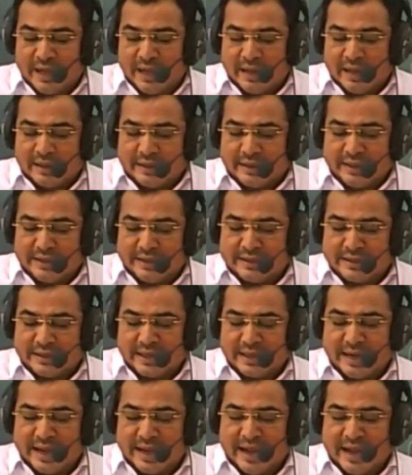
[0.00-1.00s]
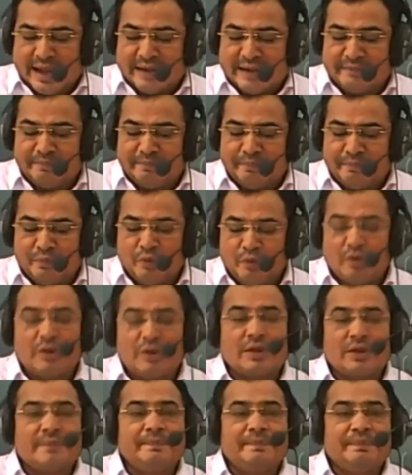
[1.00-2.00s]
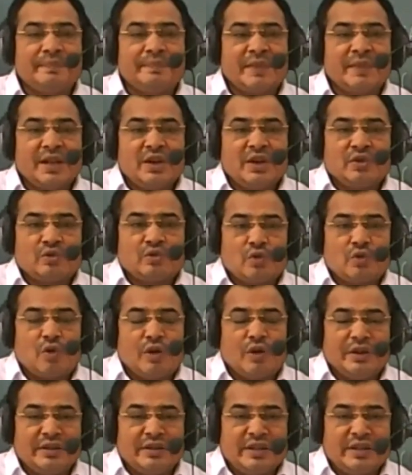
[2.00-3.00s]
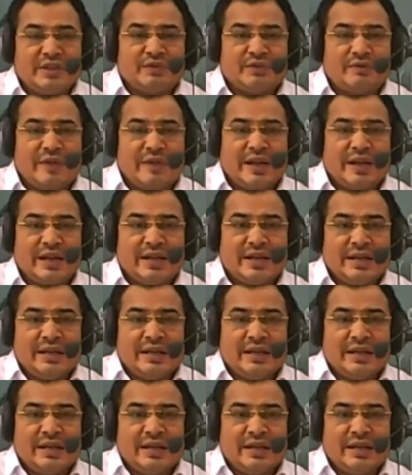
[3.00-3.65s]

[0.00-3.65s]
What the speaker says: rich and poor. So in this way,